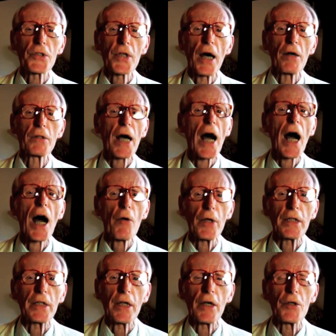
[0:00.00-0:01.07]
out how it
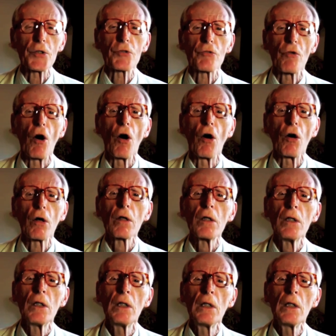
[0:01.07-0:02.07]
goes wrong